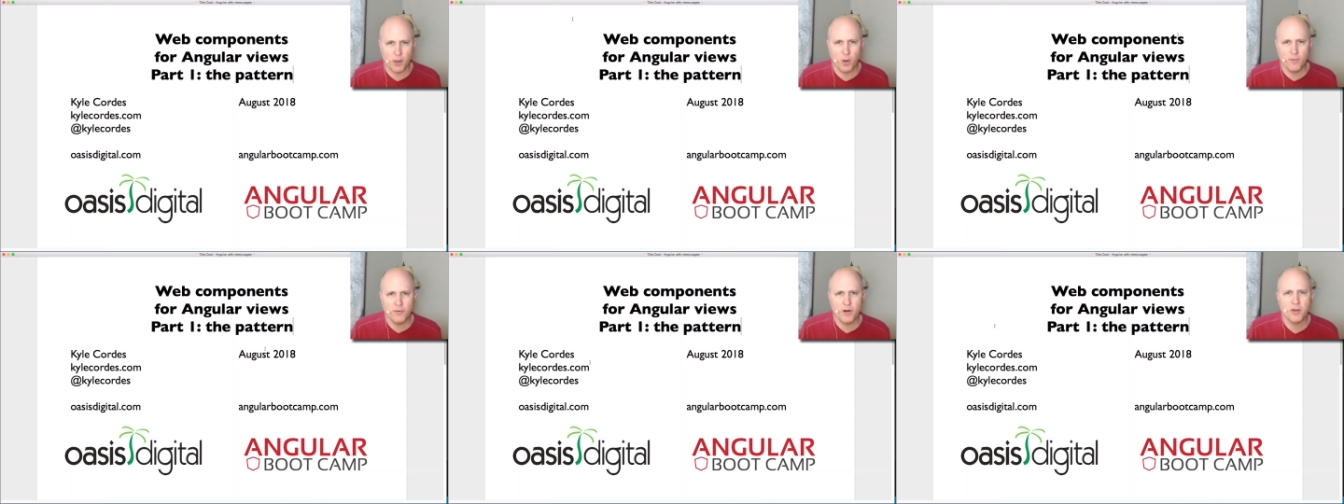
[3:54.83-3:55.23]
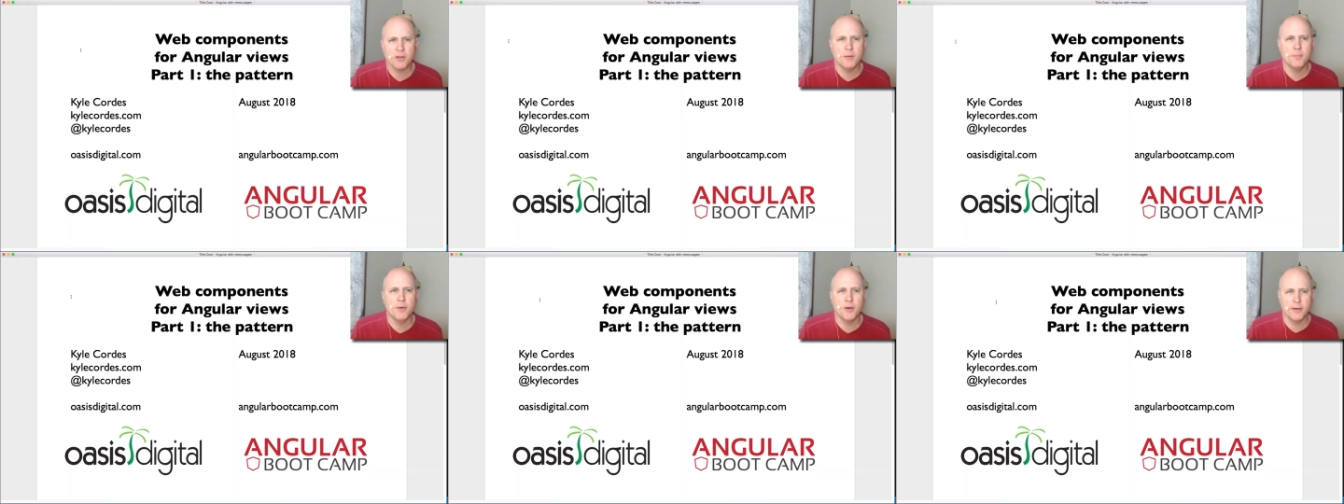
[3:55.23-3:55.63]
overall
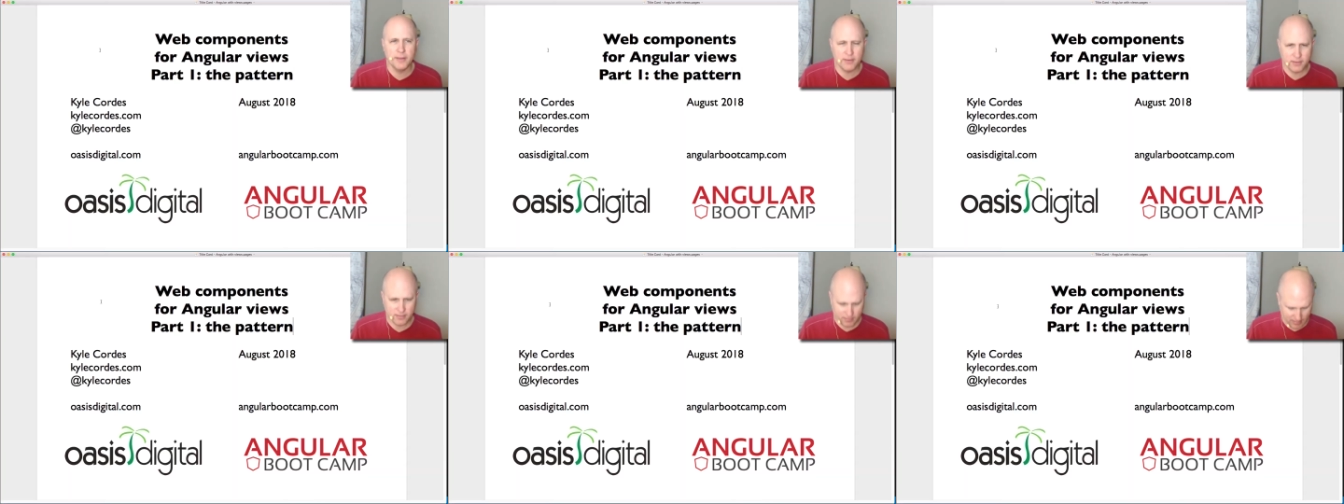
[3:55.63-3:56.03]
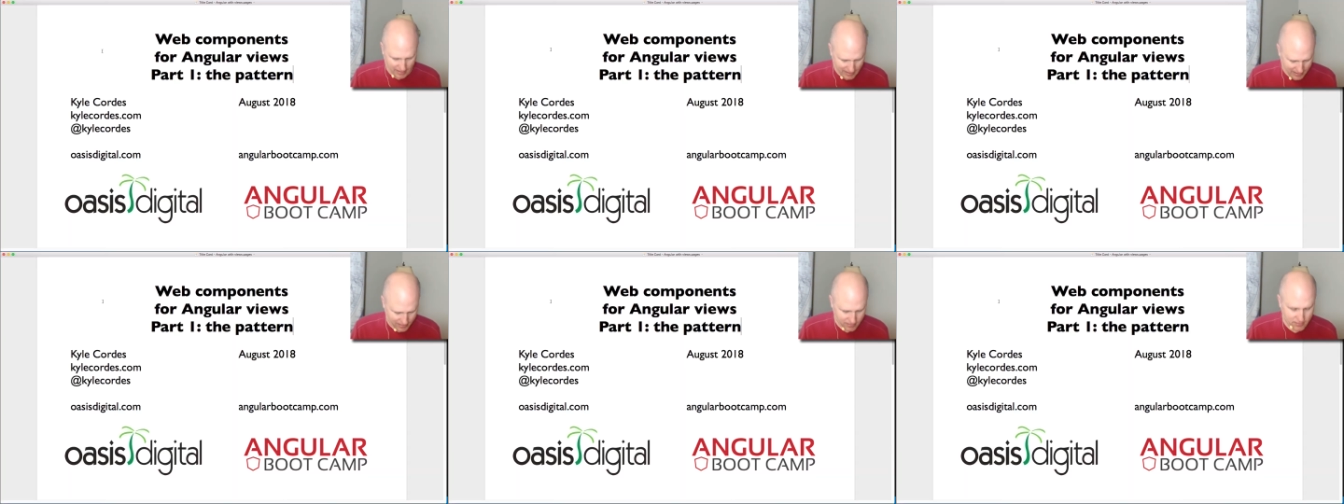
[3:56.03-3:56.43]
component,
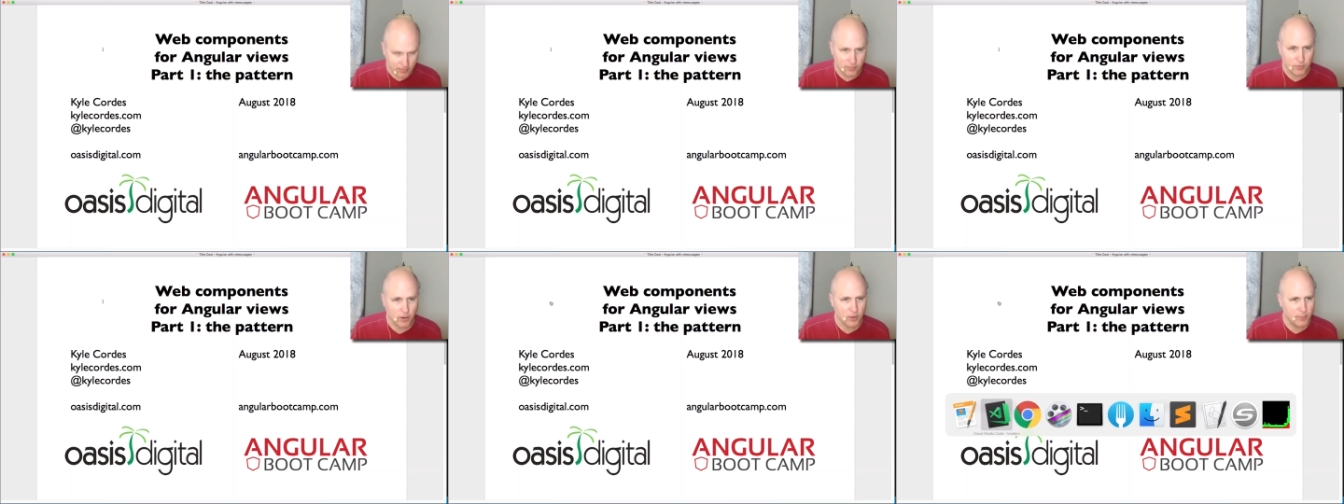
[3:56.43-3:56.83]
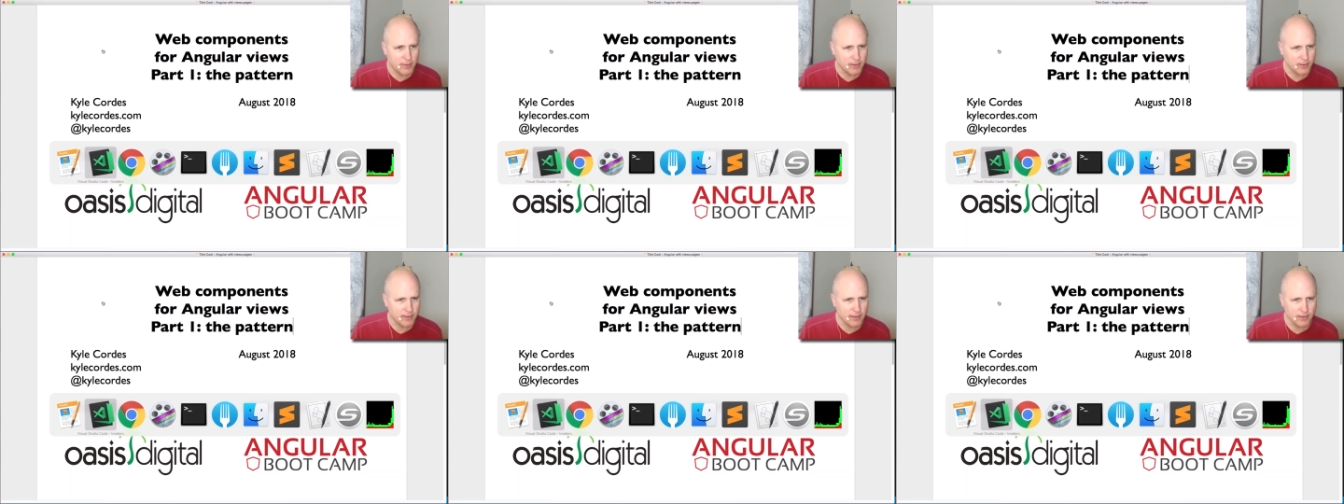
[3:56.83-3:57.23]
ah, wrong
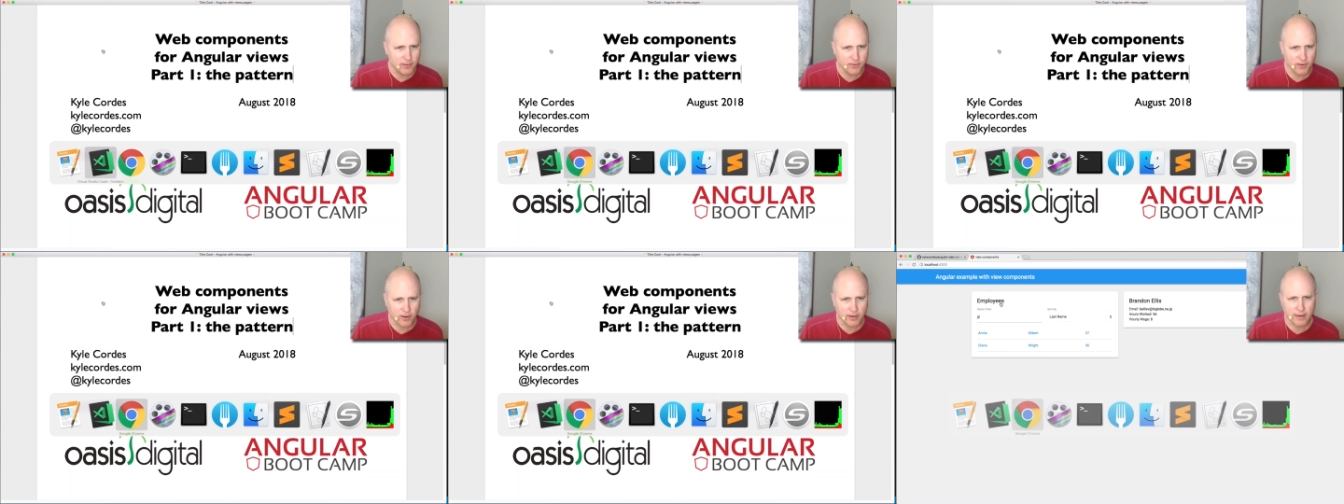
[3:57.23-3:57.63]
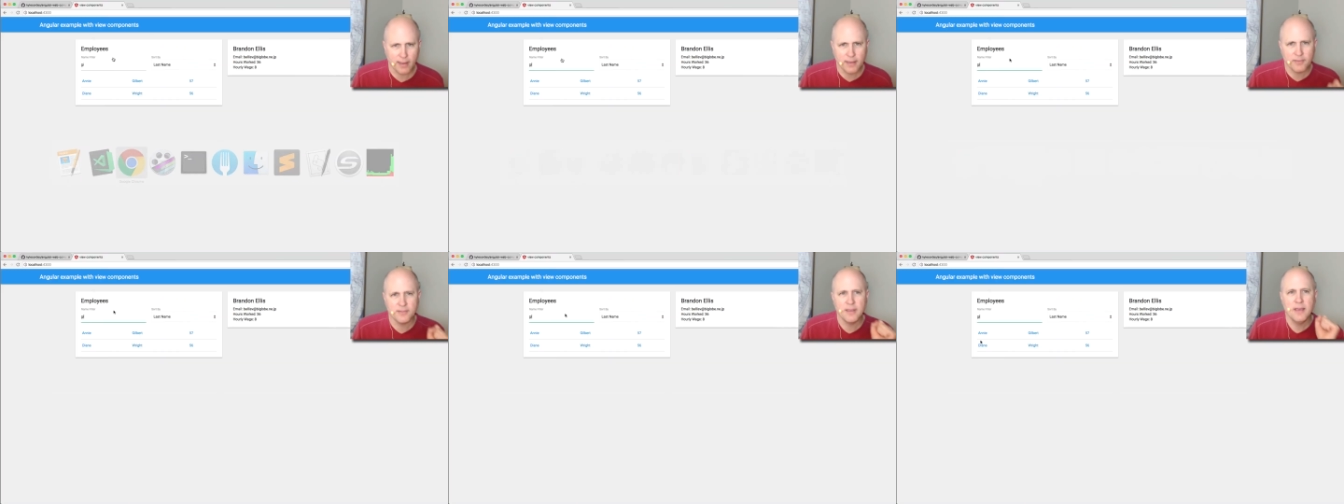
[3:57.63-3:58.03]
window here, sorry
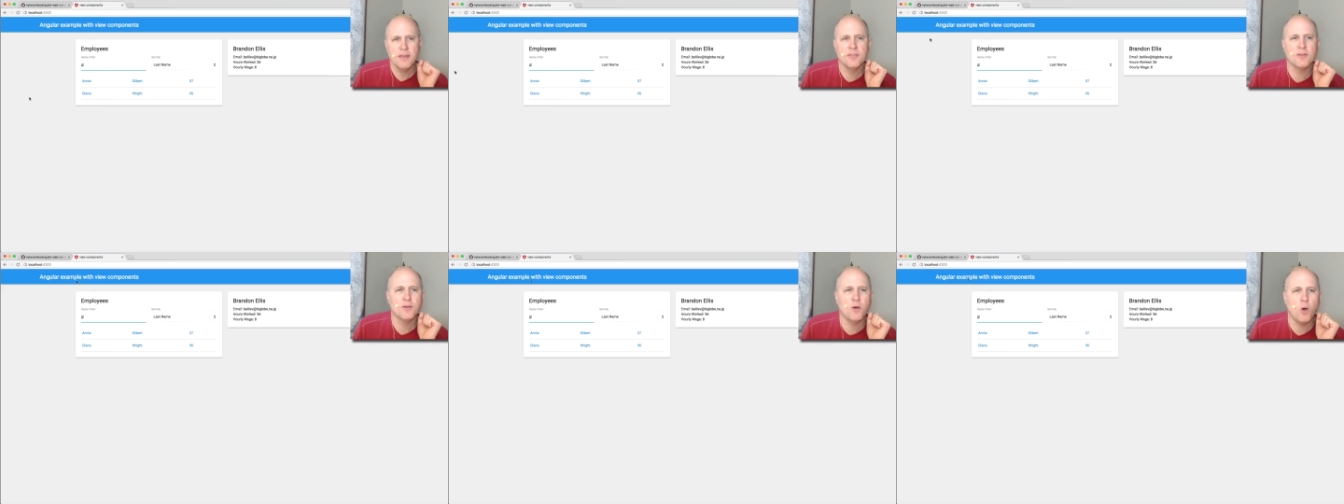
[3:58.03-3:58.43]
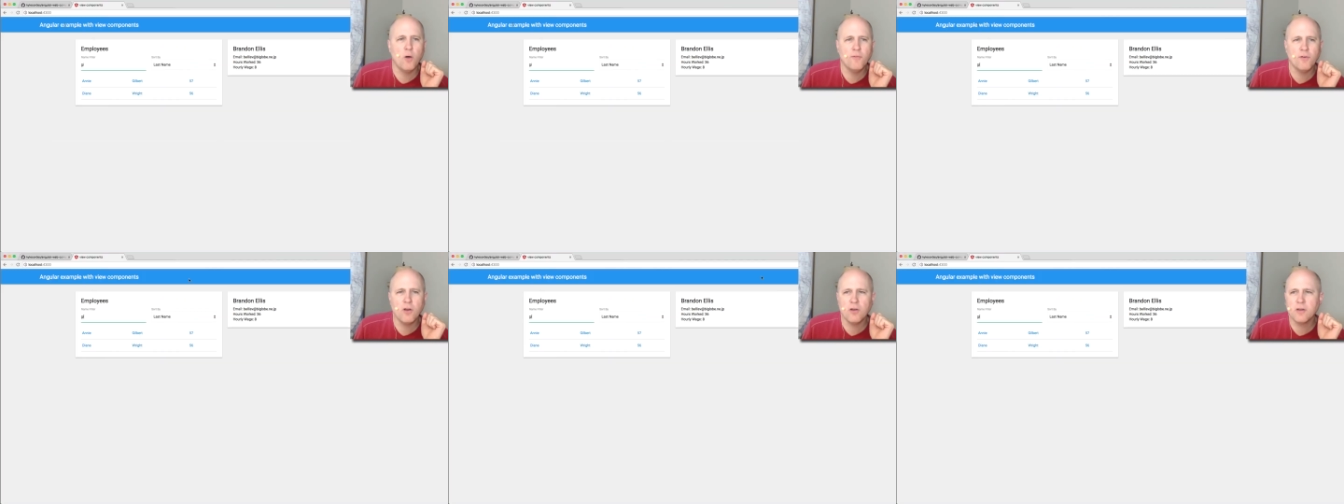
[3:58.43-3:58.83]
guys. The
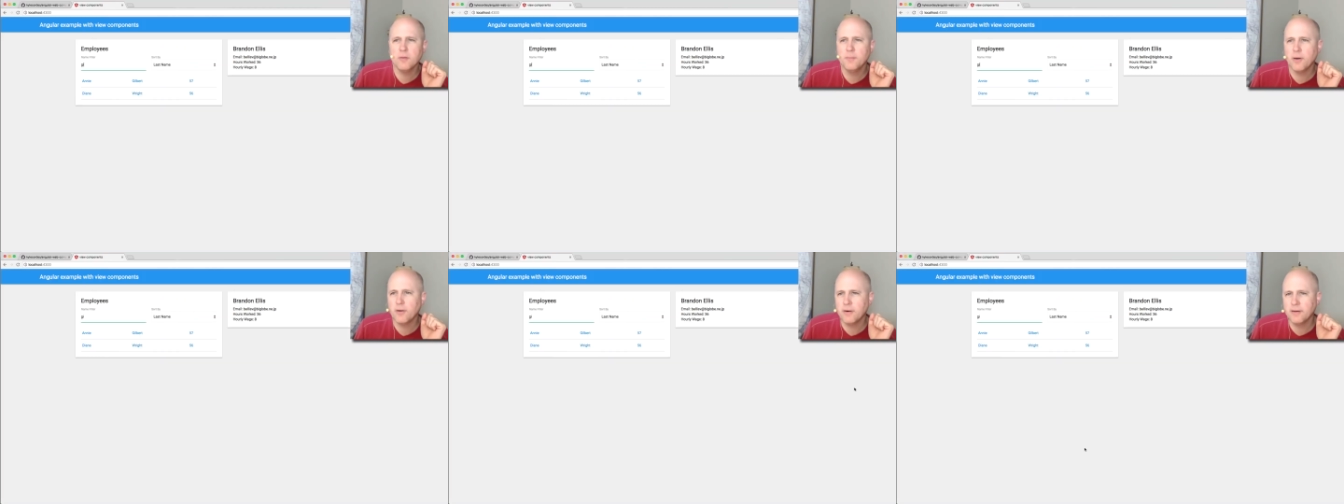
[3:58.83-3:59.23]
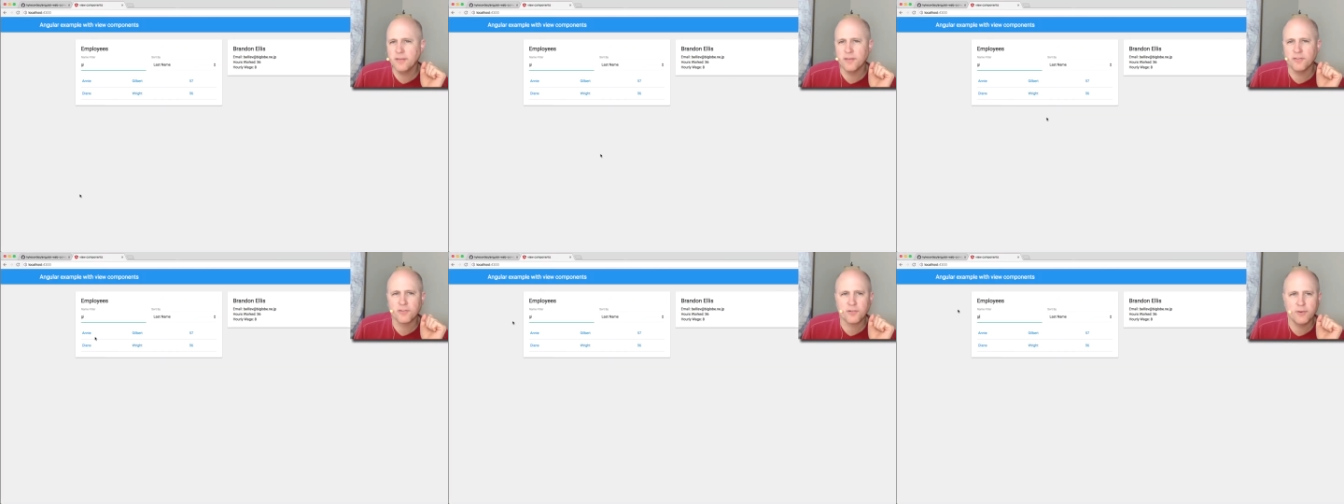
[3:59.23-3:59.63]
overall component of the
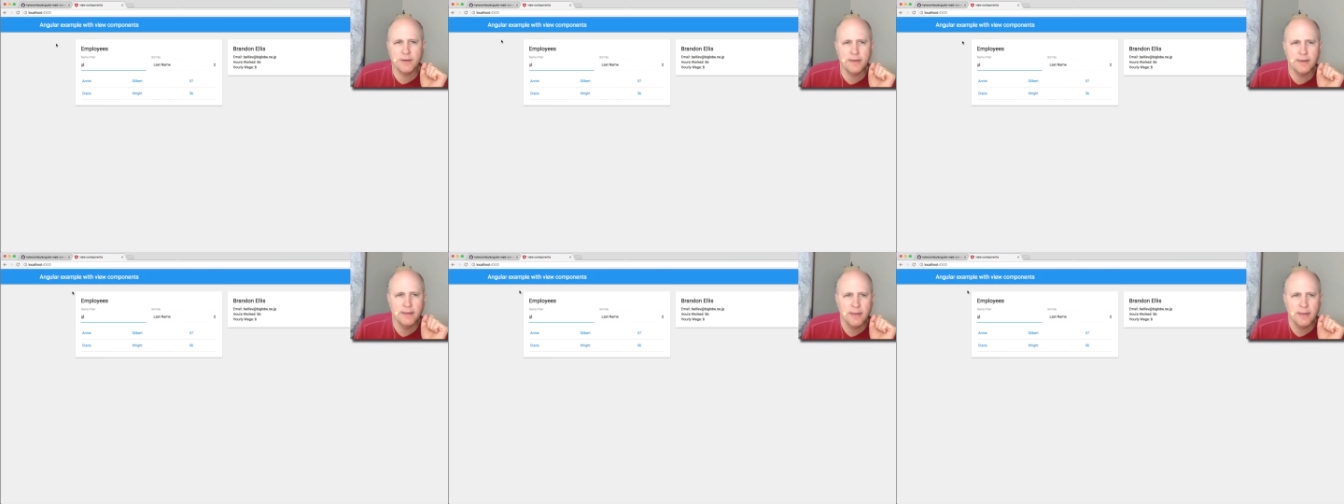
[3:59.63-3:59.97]
screen